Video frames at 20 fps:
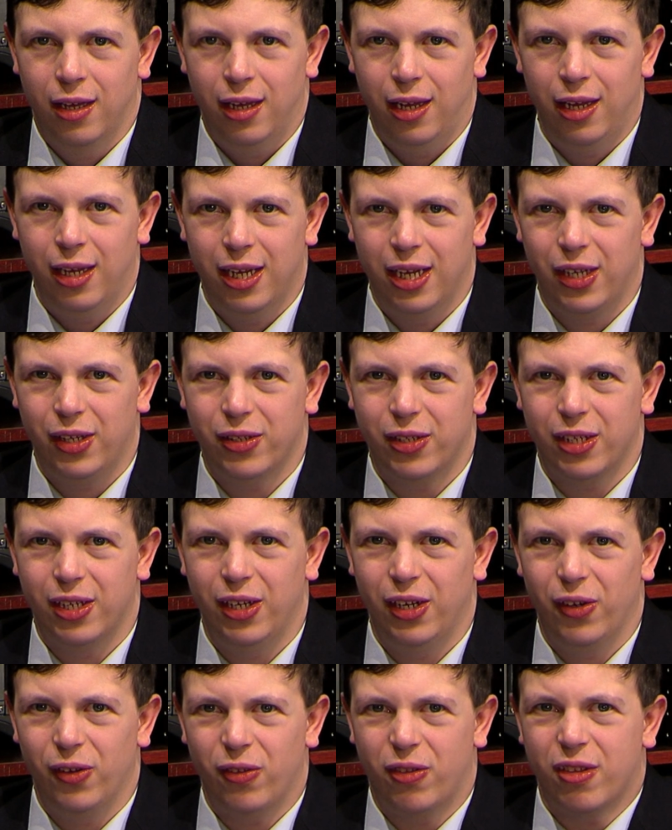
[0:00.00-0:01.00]
In health
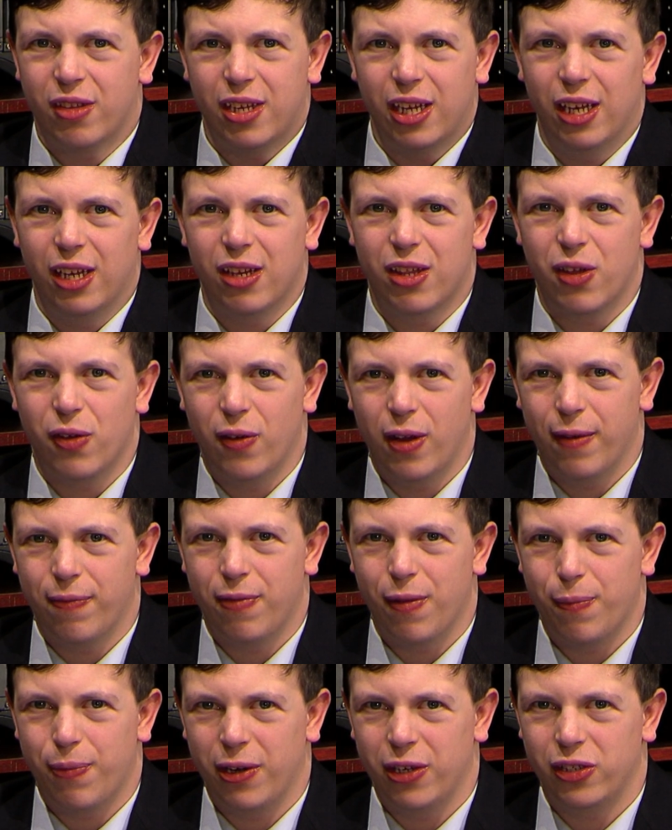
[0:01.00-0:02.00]
news, teens who have
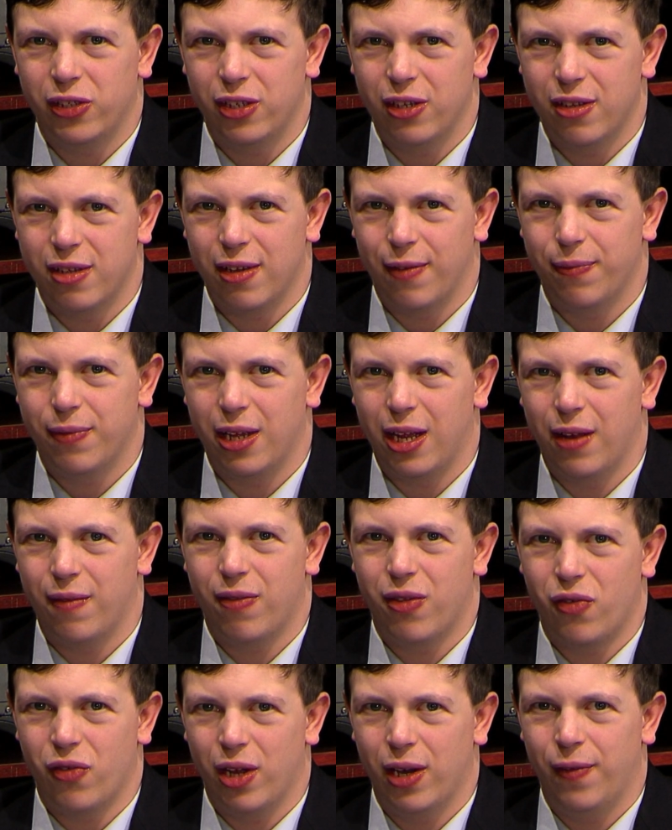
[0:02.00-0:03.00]
depression
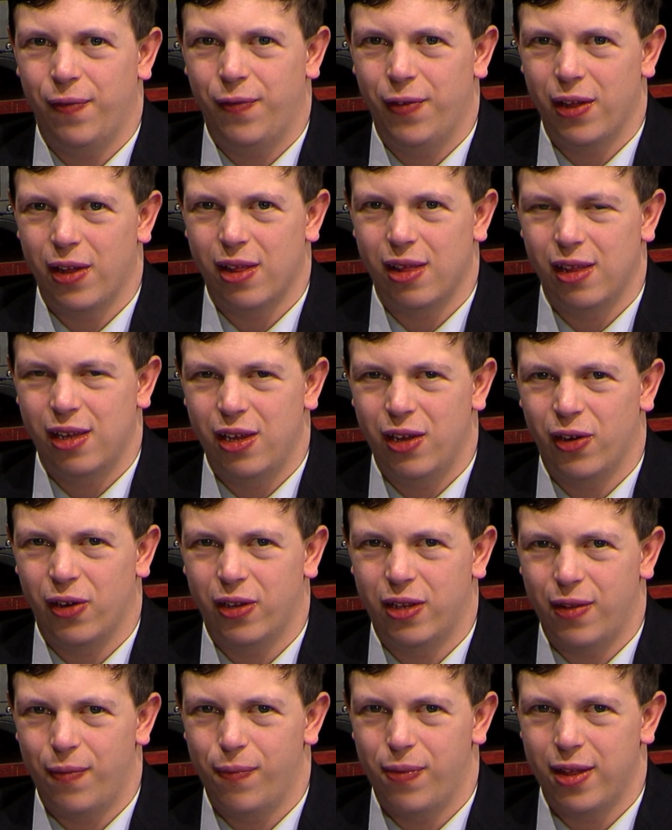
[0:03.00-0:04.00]
sometimes try to physically hurt
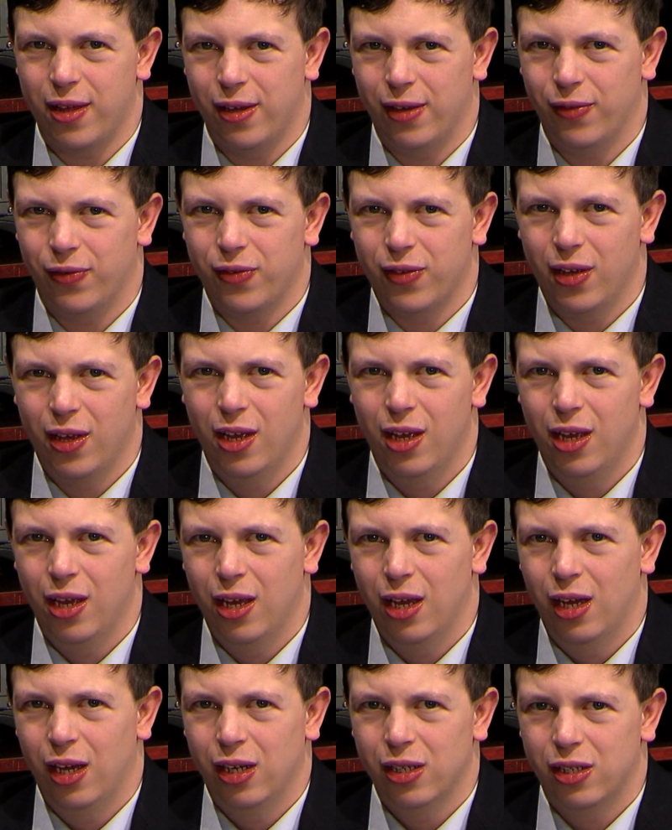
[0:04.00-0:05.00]
themselves.
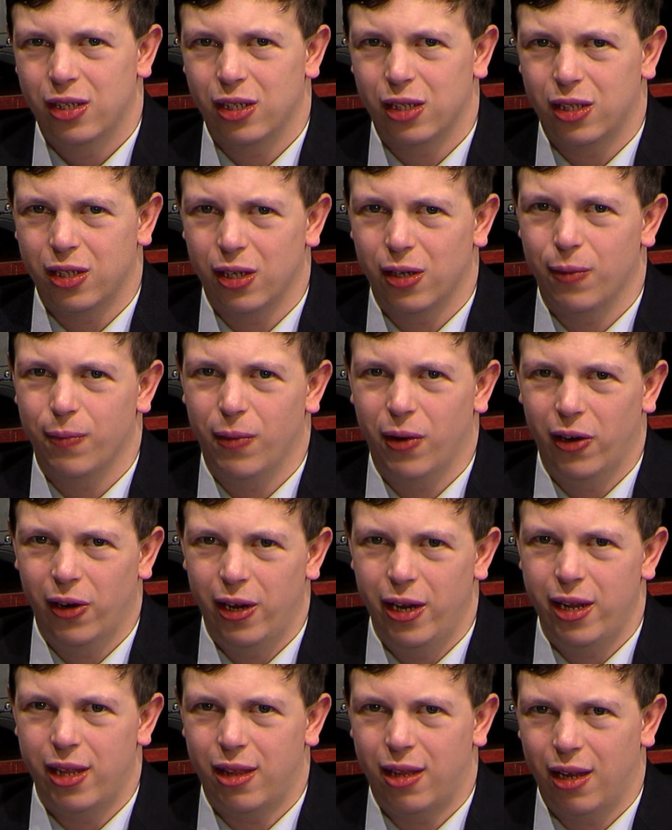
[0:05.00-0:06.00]
Dr.
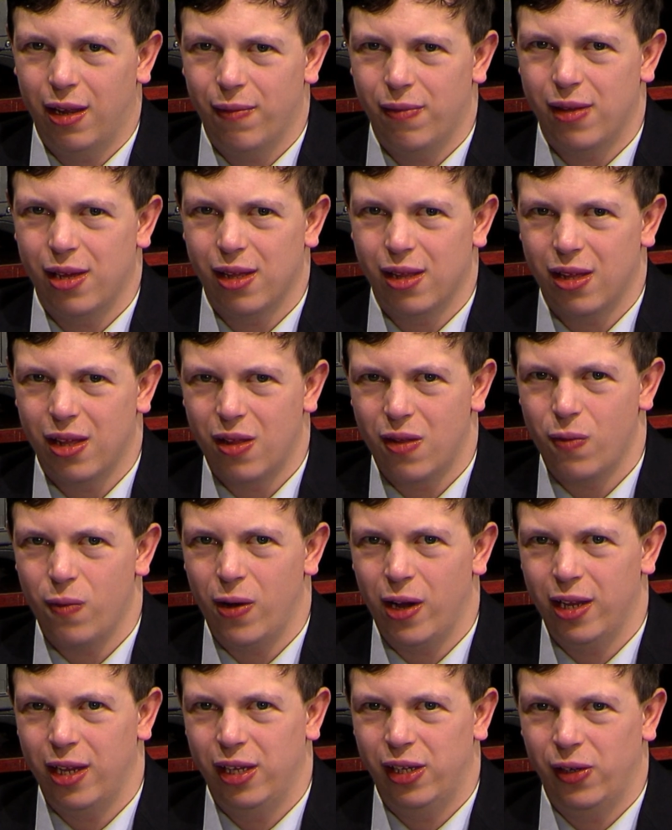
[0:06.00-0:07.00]
Marie Sam says us
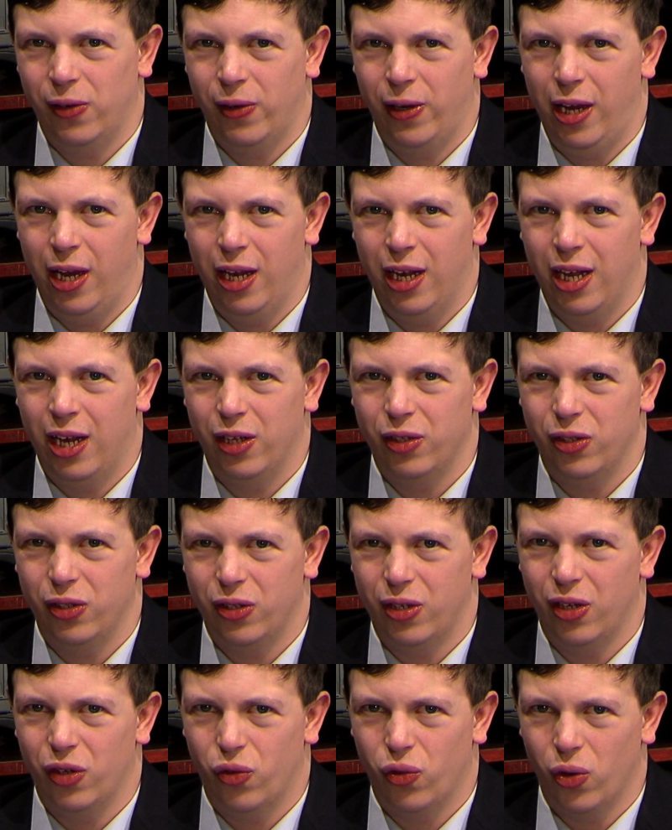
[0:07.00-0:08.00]
why they do it and how to
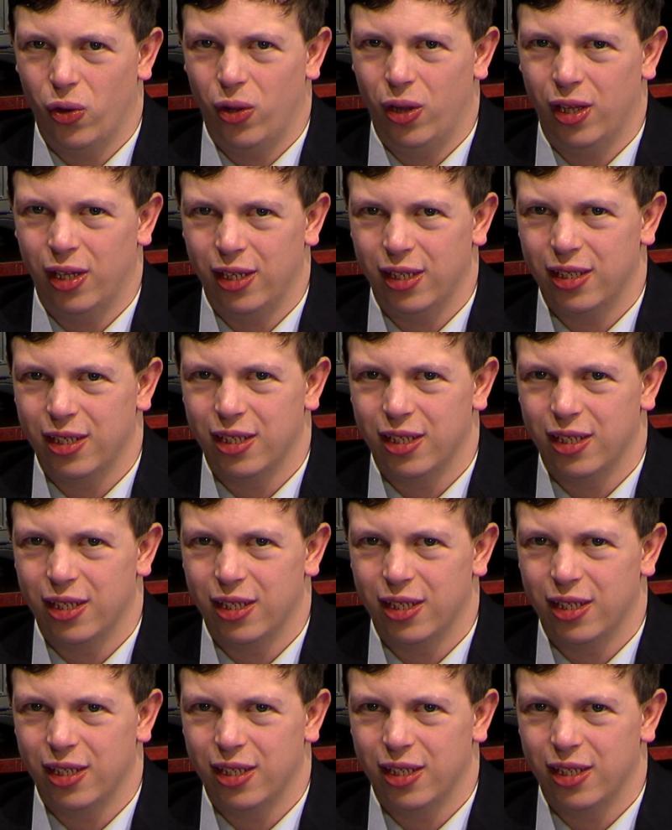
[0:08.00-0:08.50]
control it.